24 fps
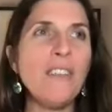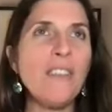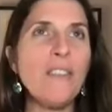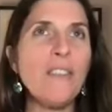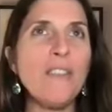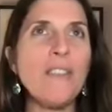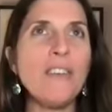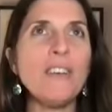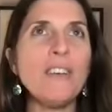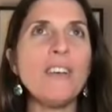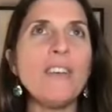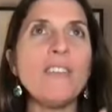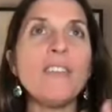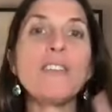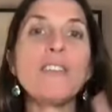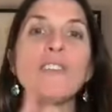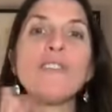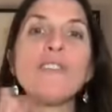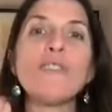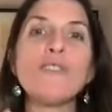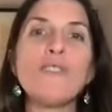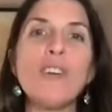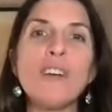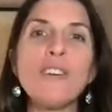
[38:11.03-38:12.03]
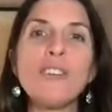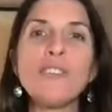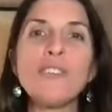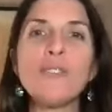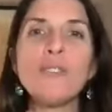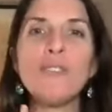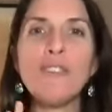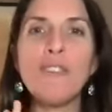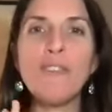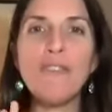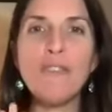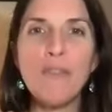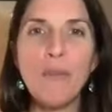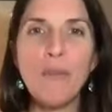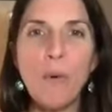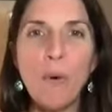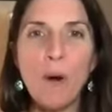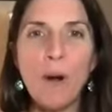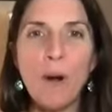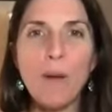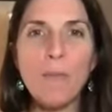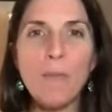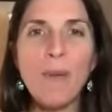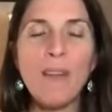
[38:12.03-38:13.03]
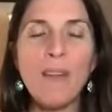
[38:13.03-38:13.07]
the structure and the form,